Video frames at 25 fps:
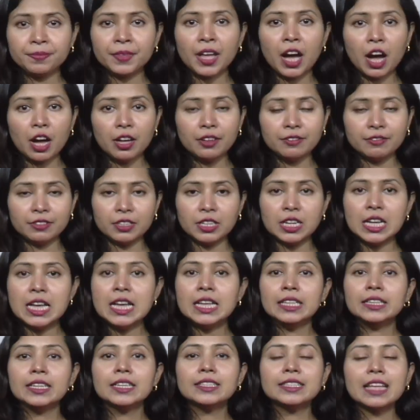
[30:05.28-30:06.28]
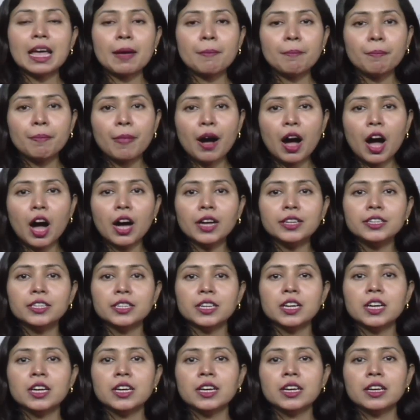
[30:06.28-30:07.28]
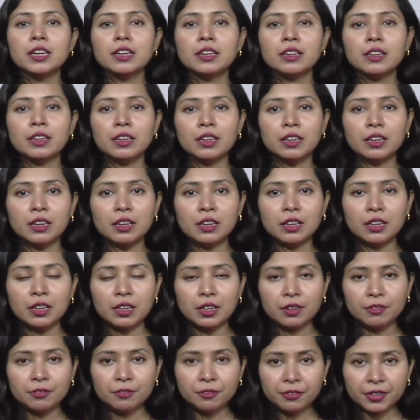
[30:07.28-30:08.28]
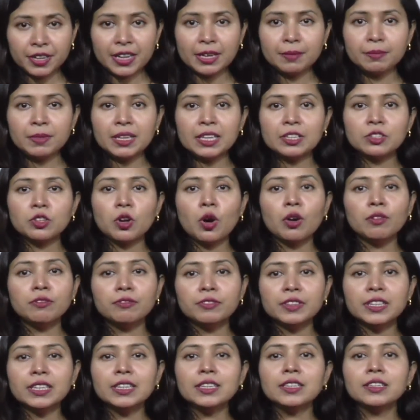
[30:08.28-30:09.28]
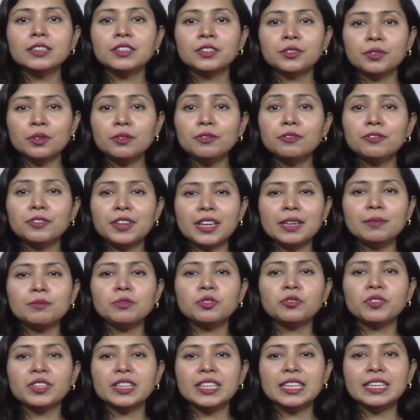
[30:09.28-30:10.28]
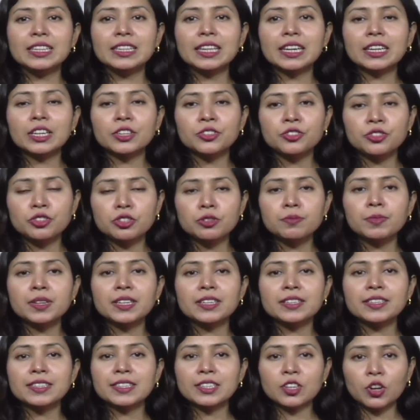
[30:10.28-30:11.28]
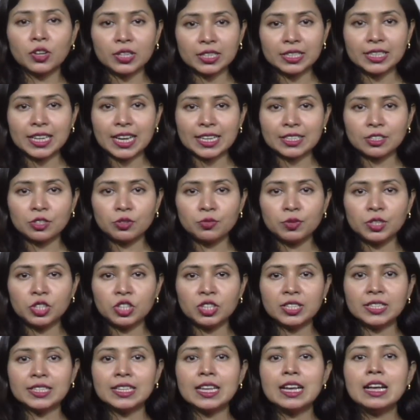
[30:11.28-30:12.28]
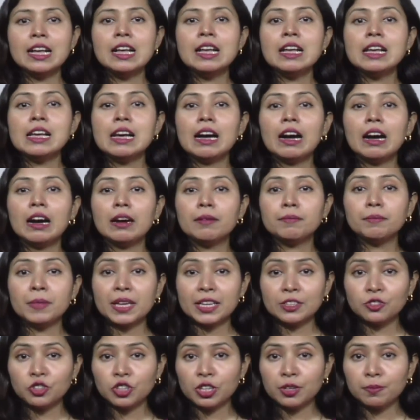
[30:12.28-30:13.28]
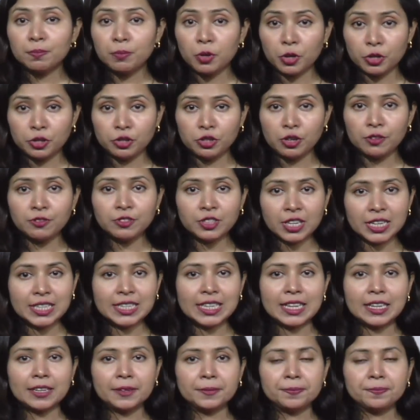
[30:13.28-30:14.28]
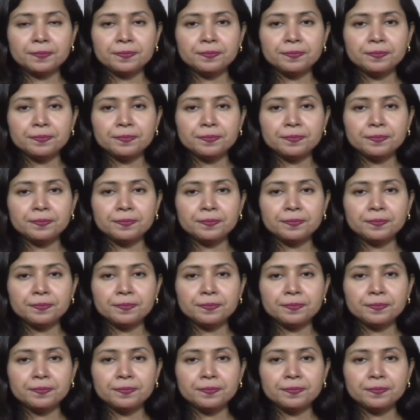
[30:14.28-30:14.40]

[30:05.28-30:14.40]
However, this empowered frame is often, framed within the consumerist context, which is a major point of critique.